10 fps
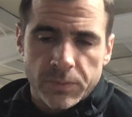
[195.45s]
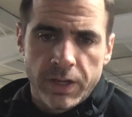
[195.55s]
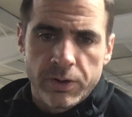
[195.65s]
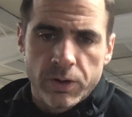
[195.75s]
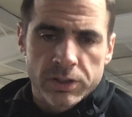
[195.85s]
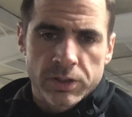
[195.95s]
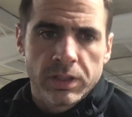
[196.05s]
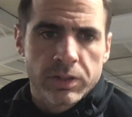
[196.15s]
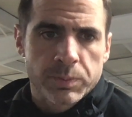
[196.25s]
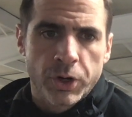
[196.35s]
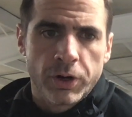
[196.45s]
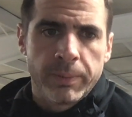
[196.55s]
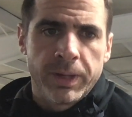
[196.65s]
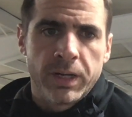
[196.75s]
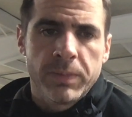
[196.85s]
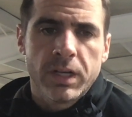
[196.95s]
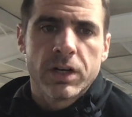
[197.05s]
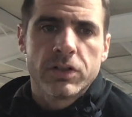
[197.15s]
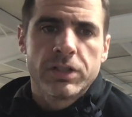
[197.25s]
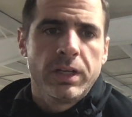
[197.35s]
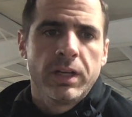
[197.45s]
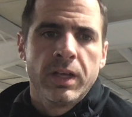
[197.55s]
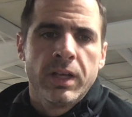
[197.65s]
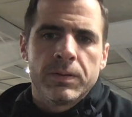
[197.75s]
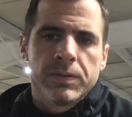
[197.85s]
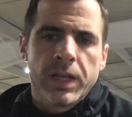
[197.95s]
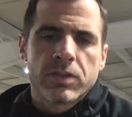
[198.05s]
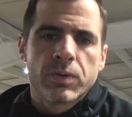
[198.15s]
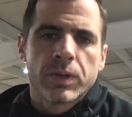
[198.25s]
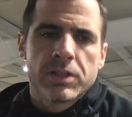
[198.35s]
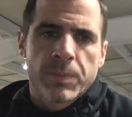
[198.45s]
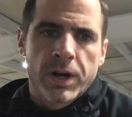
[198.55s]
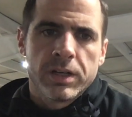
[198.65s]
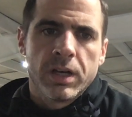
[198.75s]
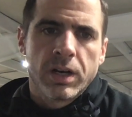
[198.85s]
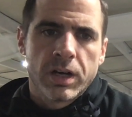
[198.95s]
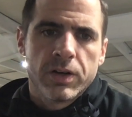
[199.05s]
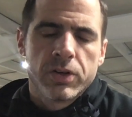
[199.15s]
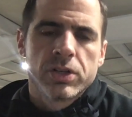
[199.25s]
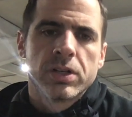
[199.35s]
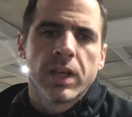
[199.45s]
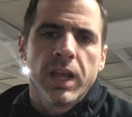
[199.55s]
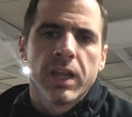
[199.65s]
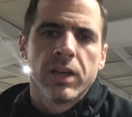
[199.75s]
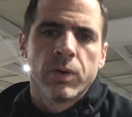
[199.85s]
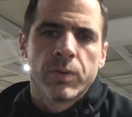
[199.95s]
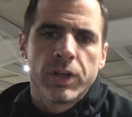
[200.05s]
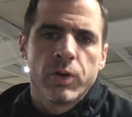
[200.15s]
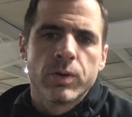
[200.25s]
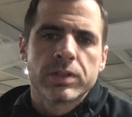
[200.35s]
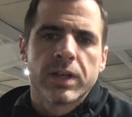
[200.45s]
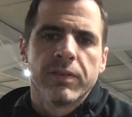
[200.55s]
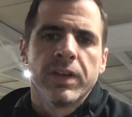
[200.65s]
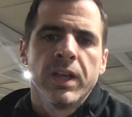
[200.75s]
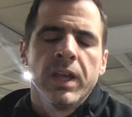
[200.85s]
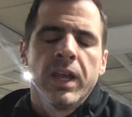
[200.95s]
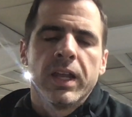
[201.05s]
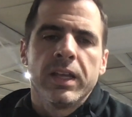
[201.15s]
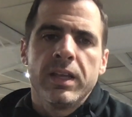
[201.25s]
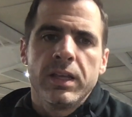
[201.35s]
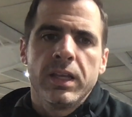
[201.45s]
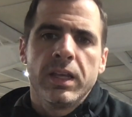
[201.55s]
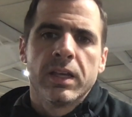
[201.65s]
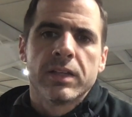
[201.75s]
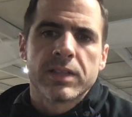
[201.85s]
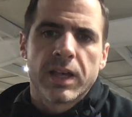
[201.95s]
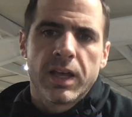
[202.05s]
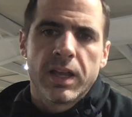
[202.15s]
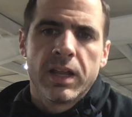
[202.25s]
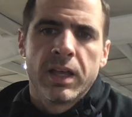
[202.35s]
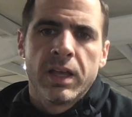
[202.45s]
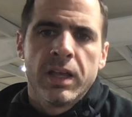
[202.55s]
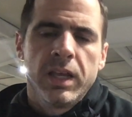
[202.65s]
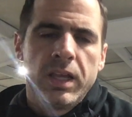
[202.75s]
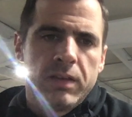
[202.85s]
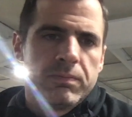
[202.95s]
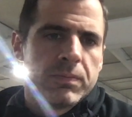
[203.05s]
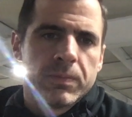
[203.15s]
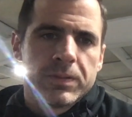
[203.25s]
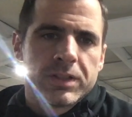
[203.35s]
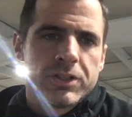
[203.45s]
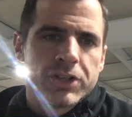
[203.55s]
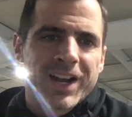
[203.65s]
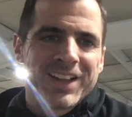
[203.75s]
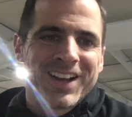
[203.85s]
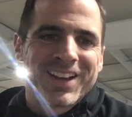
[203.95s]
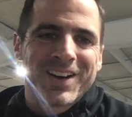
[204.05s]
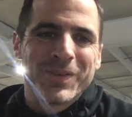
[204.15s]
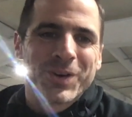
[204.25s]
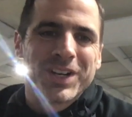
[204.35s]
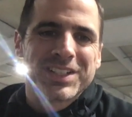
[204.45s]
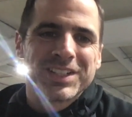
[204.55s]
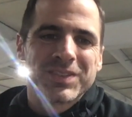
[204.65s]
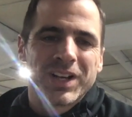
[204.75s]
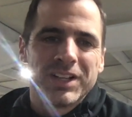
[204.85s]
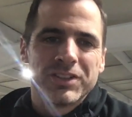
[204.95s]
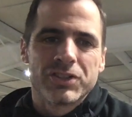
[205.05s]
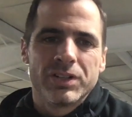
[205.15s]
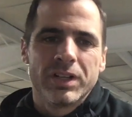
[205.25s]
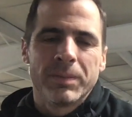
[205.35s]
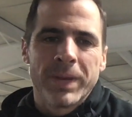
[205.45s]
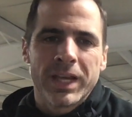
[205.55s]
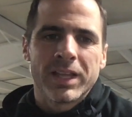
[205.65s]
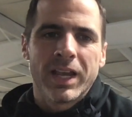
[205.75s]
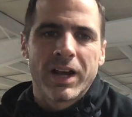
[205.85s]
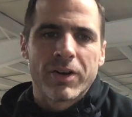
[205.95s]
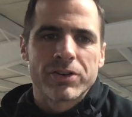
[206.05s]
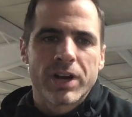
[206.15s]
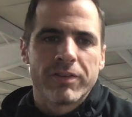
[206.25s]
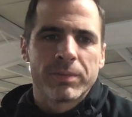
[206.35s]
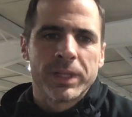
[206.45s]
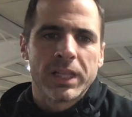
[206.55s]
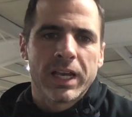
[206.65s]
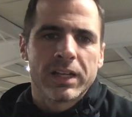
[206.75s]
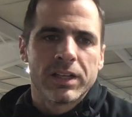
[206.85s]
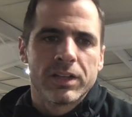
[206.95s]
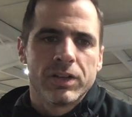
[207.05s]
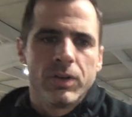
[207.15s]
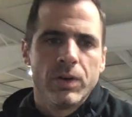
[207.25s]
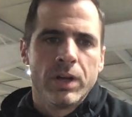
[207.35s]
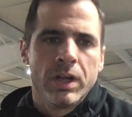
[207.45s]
I do all his programming and meet coaching. Nate's a really smart young coach and doing really cool stuff. And he said, he jotted down a couple questions while he was making the 8-hour drive from Atlanta to